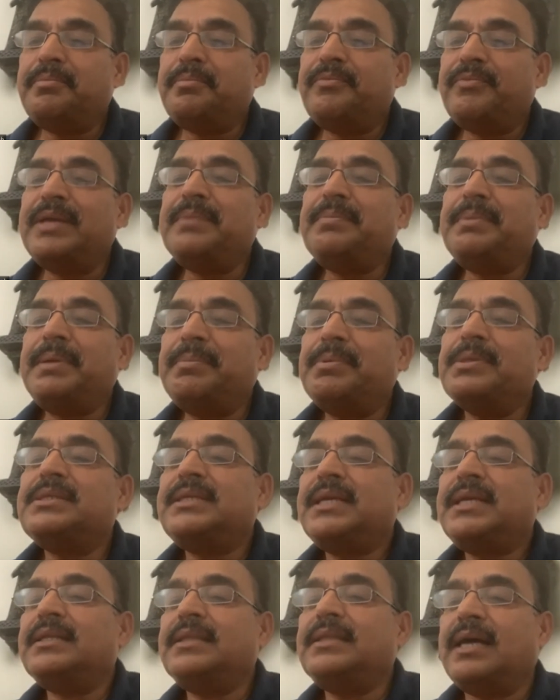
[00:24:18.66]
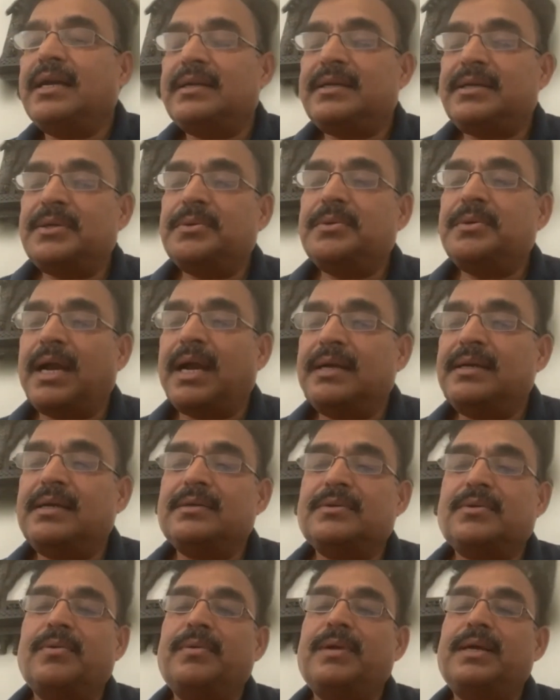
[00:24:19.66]
when people say that you handle
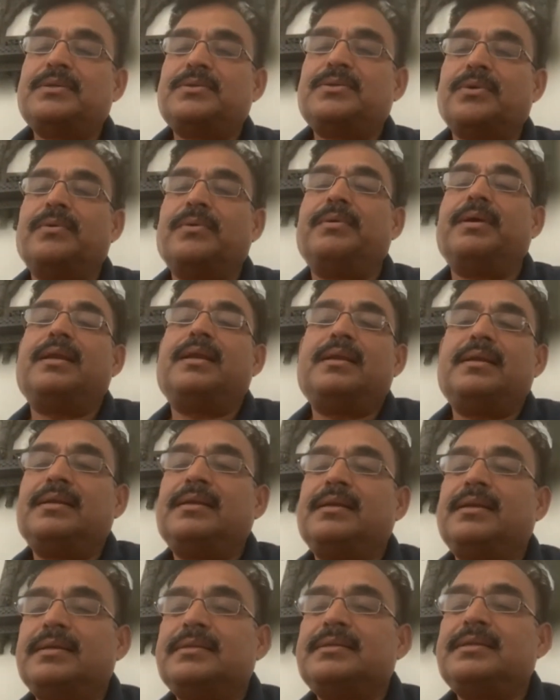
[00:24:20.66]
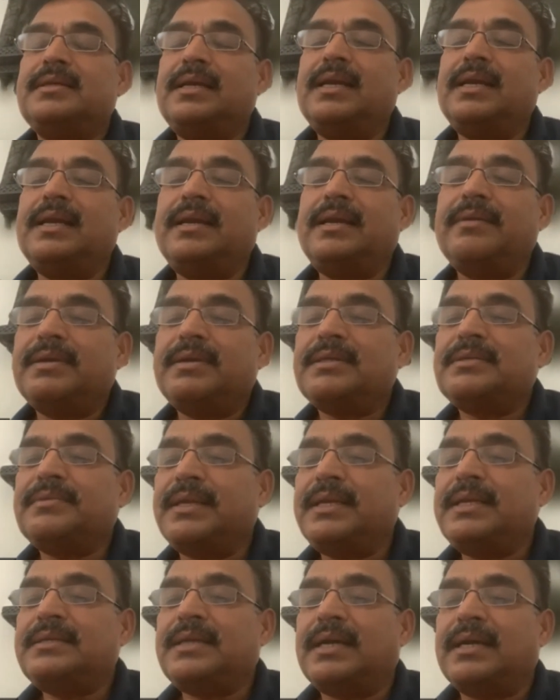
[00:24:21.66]
COVID so well, it's really give us
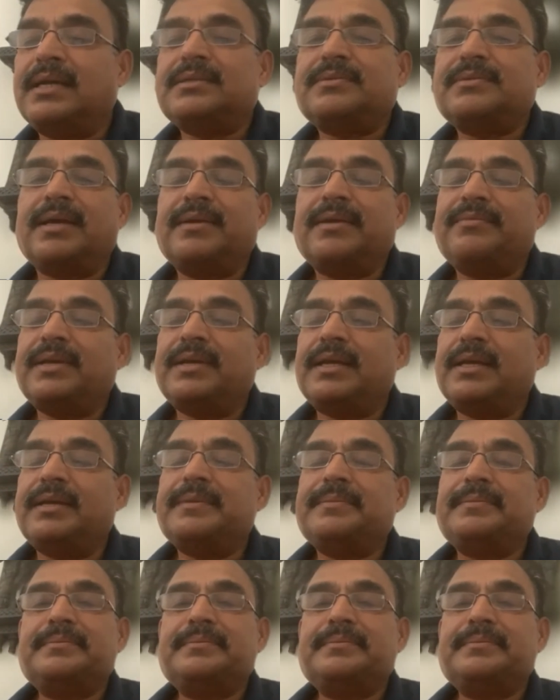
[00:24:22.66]
very satisfying feeling.